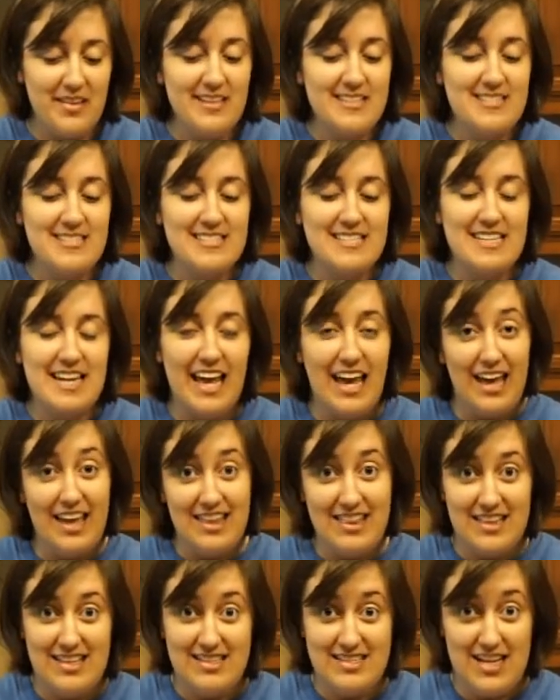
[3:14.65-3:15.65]
This is
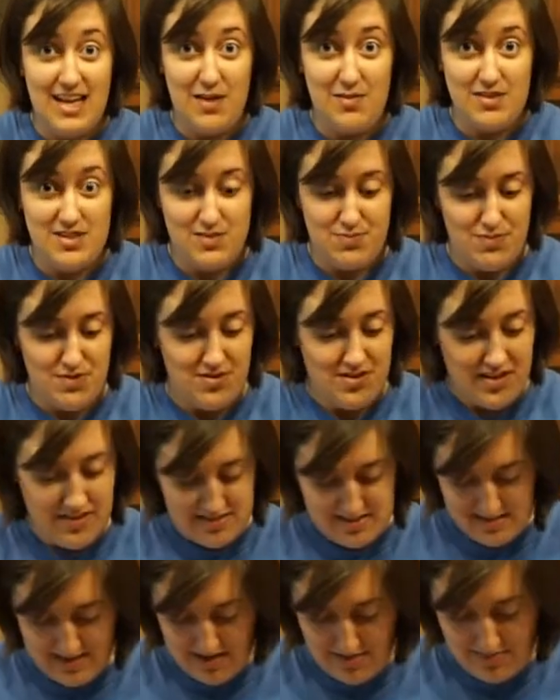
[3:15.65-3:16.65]
1/8 tablespoon of
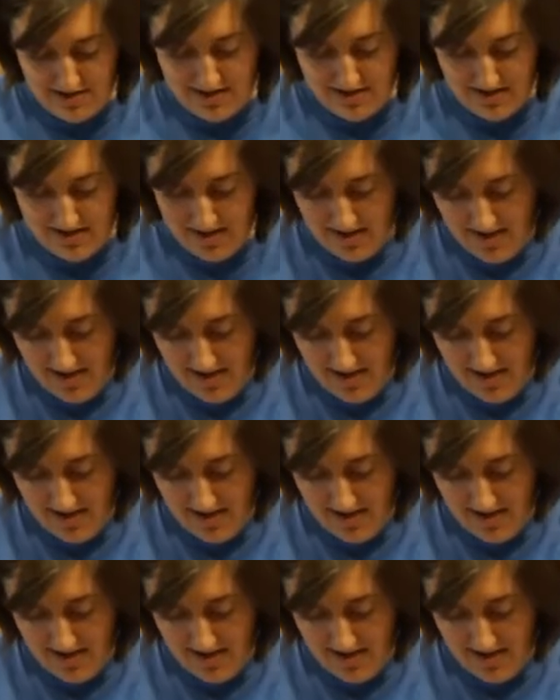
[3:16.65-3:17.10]
cinnamon.